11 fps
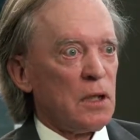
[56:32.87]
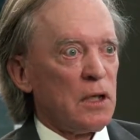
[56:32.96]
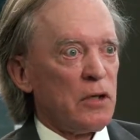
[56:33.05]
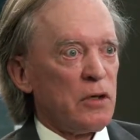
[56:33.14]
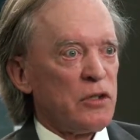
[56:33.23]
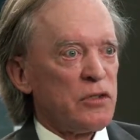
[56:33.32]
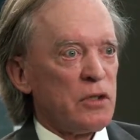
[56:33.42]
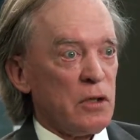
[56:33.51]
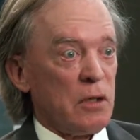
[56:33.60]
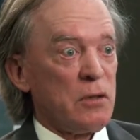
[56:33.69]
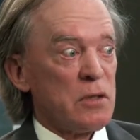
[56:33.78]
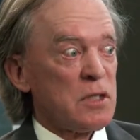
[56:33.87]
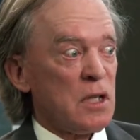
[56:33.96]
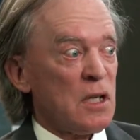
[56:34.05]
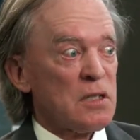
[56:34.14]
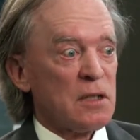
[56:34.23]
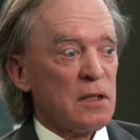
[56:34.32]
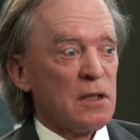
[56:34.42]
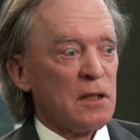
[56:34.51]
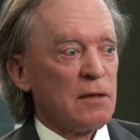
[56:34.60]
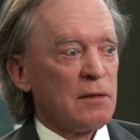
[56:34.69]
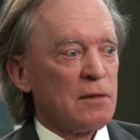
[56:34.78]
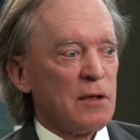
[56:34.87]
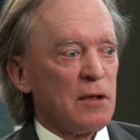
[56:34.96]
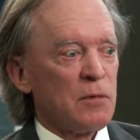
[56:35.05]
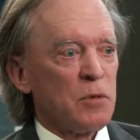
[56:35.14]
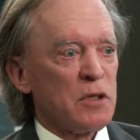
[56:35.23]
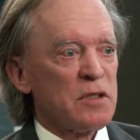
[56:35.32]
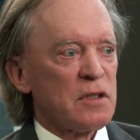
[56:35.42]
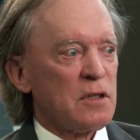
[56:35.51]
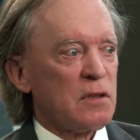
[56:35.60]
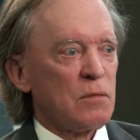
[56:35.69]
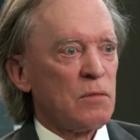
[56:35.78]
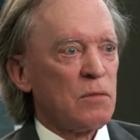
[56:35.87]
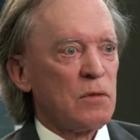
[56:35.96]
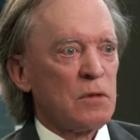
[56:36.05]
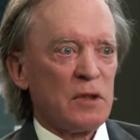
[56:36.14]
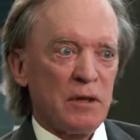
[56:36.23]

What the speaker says: enthusiastic in other parts of the world,